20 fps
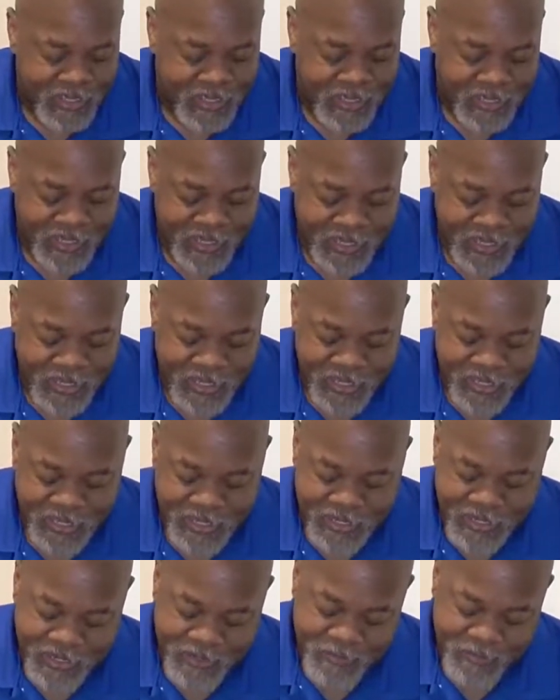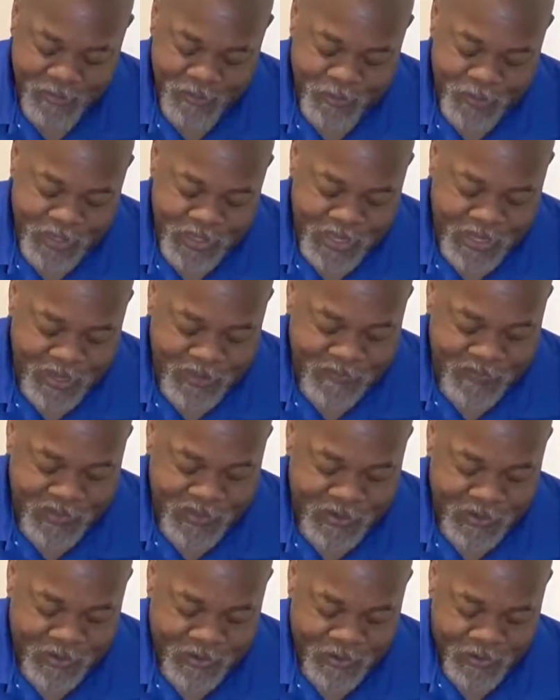and what do we have
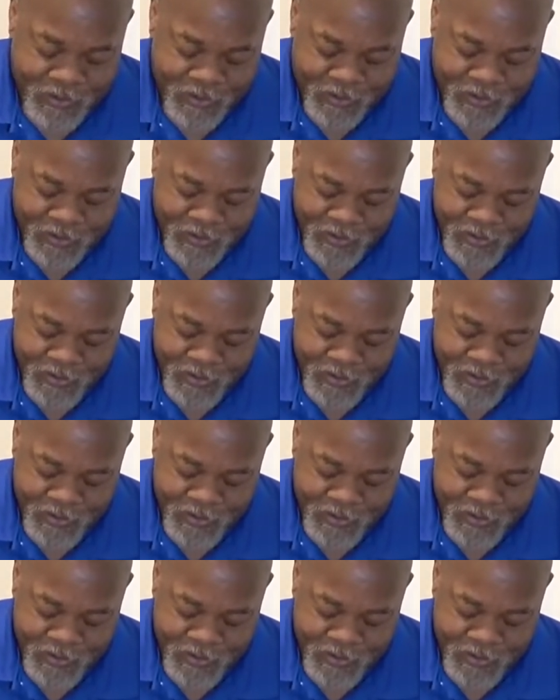here?